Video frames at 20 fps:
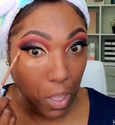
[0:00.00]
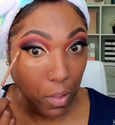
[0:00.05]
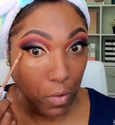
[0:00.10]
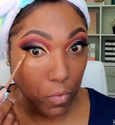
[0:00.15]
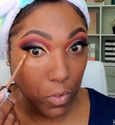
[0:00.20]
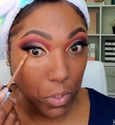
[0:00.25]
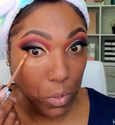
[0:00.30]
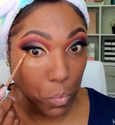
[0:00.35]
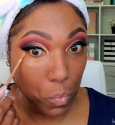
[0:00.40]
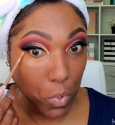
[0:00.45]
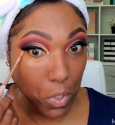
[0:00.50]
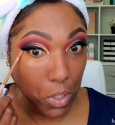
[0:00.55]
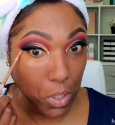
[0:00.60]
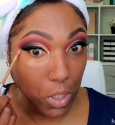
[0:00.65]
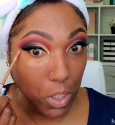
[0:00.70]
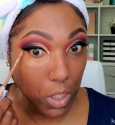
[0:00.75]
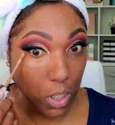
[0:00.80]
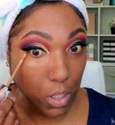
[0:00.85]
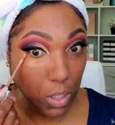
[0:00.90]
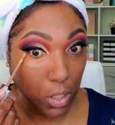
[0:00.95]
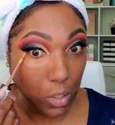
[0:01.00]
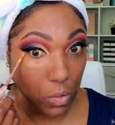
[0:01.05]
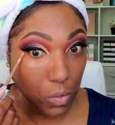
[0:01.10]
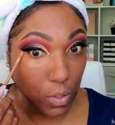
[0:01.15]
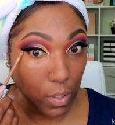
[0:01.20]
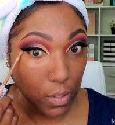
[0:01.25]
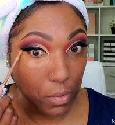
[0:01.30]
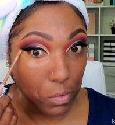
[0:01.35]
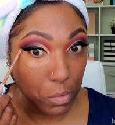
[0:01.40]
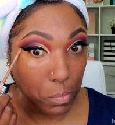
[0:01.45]
if it's one thing that
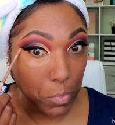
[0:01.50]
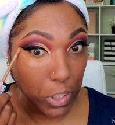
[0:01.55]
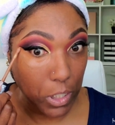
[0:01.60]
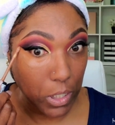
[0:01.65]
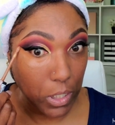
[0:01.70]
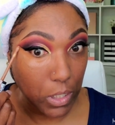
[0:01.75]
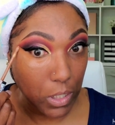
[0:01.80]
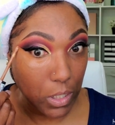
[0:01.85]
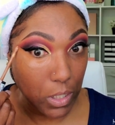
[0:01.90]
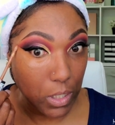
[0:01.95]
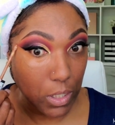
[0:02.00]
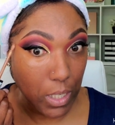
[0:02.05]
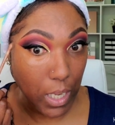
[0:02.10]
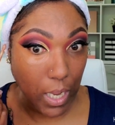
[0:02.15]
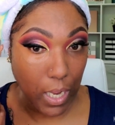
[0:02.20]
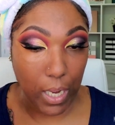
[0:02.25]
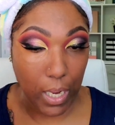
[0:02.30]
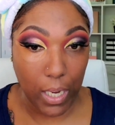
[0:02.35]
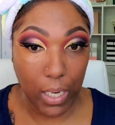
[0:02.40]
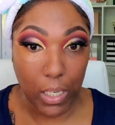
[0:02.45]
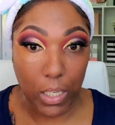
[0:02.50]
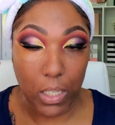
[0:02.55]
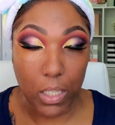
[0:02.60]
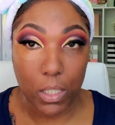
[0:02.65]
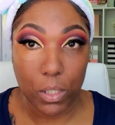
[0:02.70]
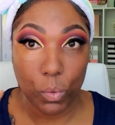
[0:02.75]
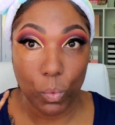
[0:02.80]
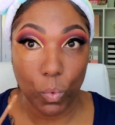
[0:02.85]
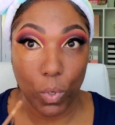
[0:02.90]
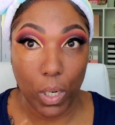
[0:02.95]
drives me insane,
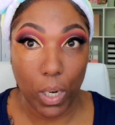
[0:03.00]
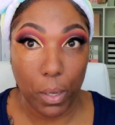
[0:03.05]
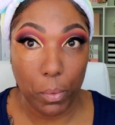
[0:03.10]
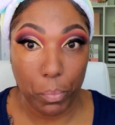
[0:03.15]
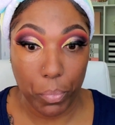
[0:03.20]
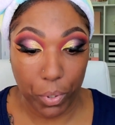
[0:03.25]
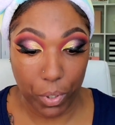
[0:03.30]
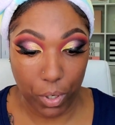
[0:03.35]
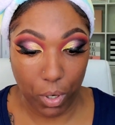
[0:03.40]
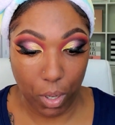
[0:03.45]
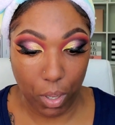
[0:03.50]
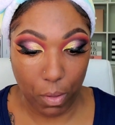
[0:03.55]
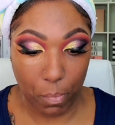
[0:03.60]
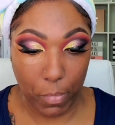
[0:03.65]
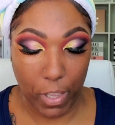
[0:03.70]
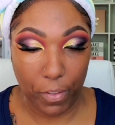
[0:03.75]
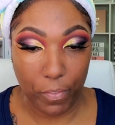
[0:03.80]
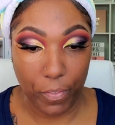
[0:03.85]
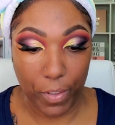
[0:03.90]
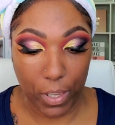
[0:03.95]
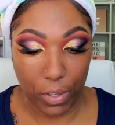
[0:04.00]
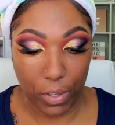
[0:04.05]
it's when I put on my